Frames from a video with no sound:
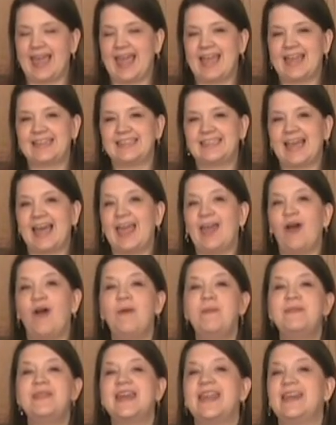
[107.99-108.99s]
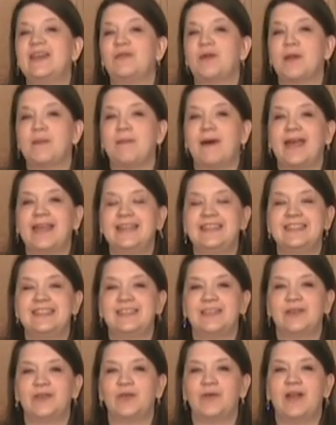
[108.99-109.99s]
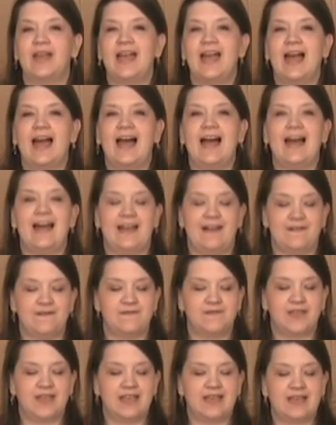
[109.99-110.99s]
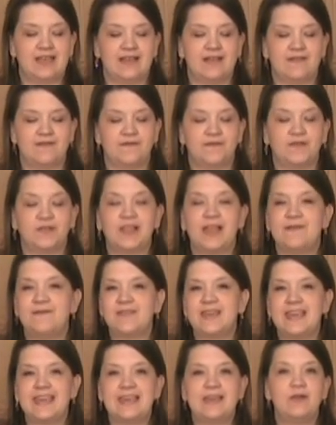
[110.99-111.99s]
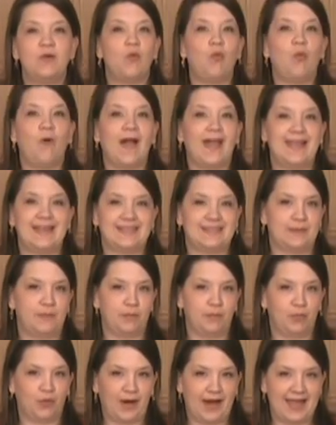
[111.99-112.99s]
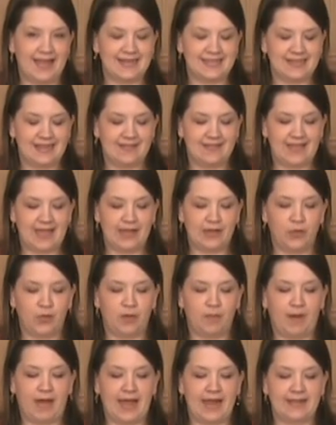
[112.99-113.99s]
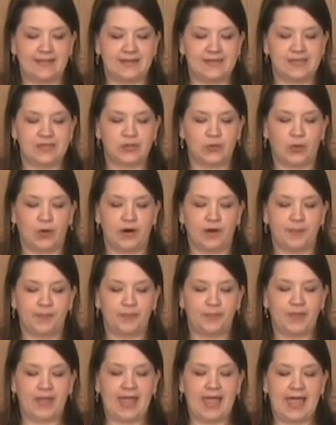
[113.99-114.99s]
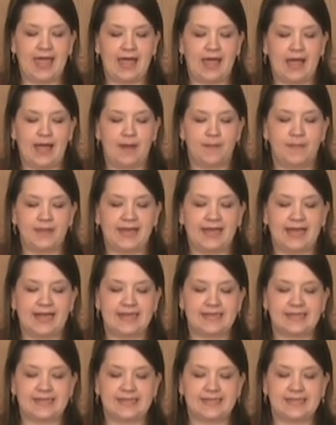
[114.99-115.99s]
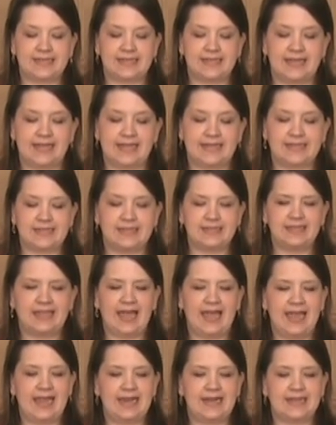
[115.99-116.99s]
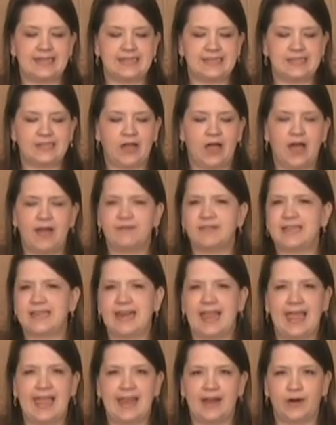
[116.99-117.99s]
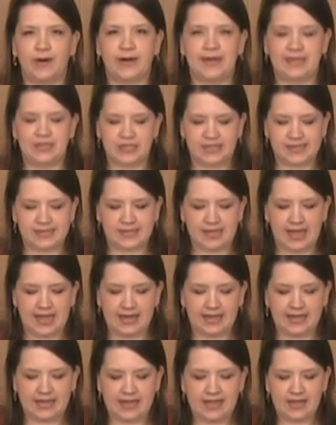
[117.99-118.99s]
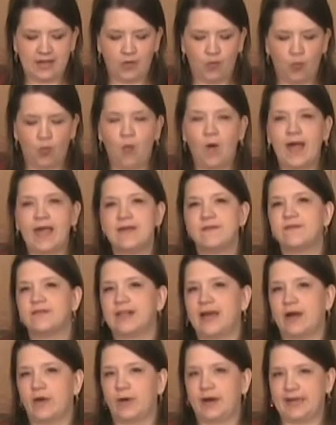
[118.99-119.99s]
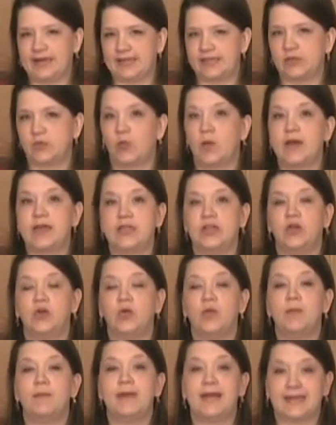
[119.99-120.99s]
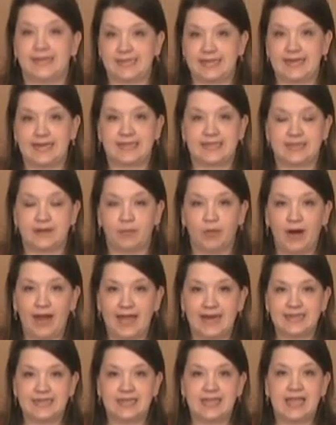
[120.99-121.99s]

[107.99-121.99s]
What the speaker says: And I hope that it reminds you of fluffy white bread that you would buy at the store, because it's light and soft and airy, just like white flour is when you mix it into bread.